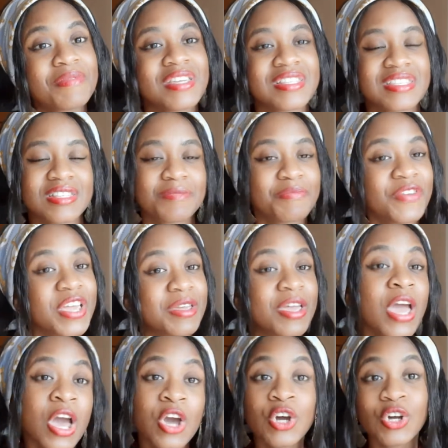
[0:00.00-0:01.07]
insights. Pay
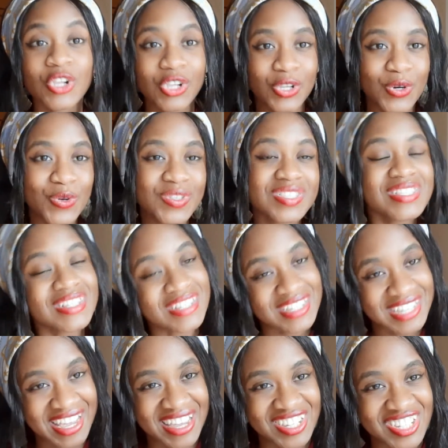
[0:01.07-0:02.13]
close
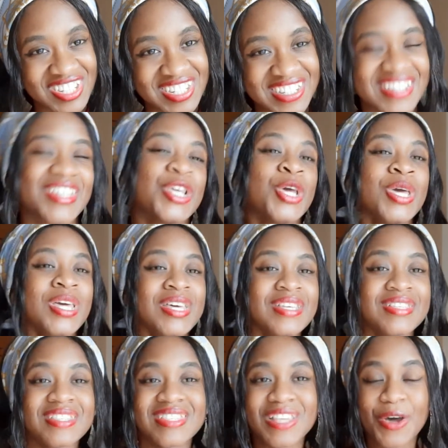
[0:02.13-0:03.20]
attention.
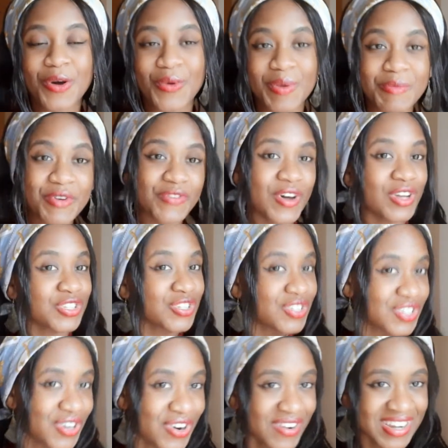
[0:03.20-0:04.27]
So we move on to
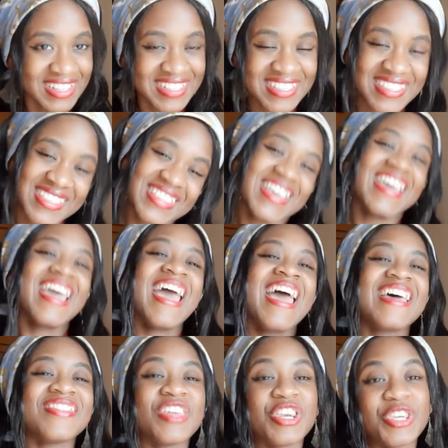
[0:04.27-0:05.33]
Taurus.
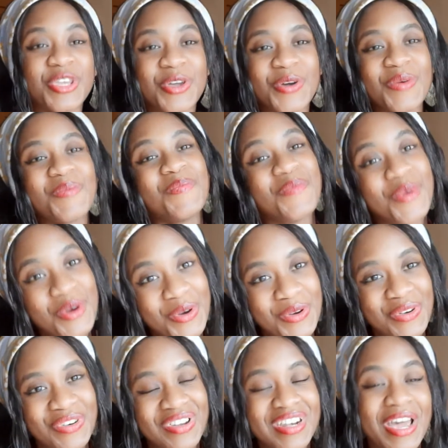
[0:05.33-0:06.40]
The new
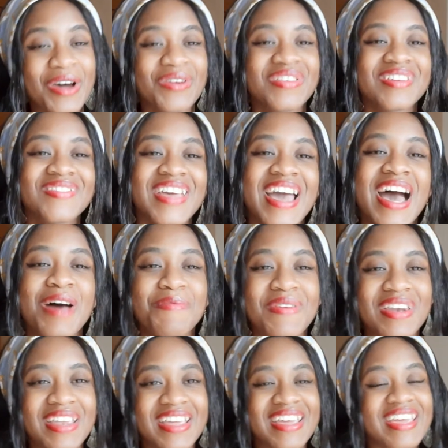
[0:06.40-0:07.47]
moon will be
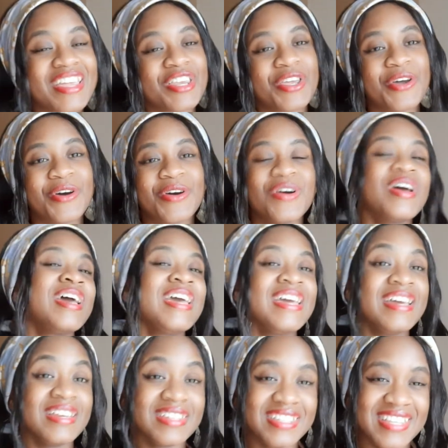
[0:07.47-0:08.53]
happening in your
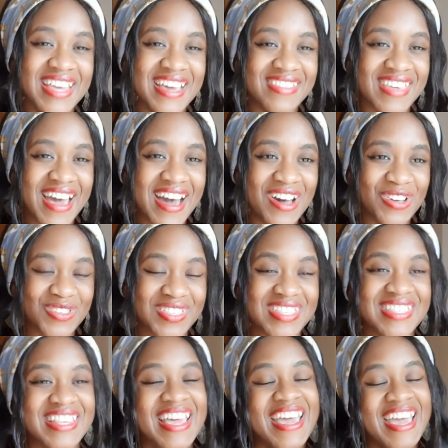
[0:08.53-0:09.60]
10th
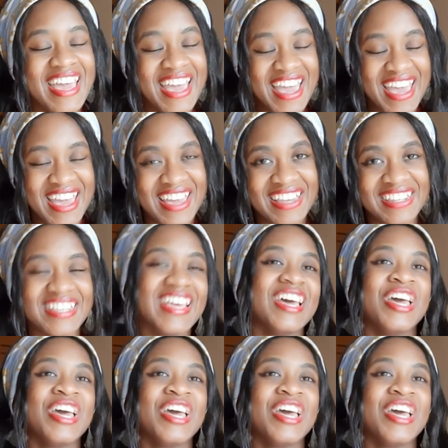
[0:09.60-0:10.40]
house, and